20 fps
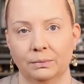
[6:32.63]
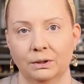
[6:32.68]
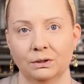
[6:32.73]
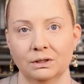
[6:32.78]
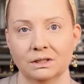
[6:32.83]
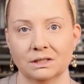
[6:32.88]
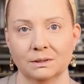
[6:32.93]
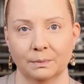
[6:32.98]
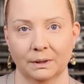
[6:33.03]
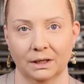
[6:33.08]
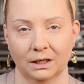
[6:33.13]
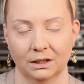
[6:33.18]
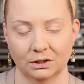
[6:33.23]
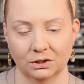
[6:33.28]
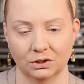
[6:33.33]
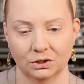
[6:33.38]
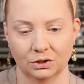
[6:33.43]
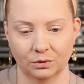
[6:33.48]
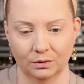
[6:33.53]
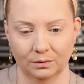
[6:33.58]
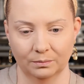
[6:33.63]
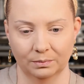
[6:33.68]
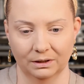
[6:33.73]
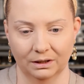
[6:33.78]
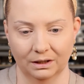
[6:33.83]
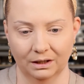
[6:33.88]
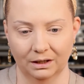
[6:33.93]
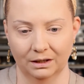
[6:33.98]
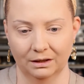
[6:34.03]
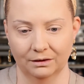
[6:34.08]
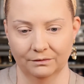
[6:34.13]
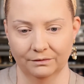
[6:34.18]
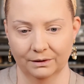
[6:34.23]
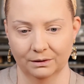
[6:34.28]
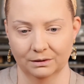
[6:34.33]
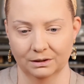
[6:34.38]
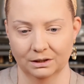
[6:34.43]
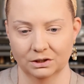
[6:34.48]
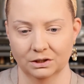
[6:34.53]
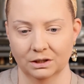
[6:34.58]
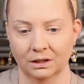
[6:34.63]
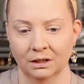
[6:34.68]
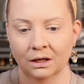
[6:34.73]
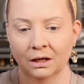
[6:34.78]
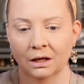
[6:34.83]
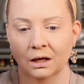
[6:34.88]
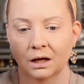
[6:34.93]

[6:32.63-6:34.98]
beauty sponge to apply the foundation.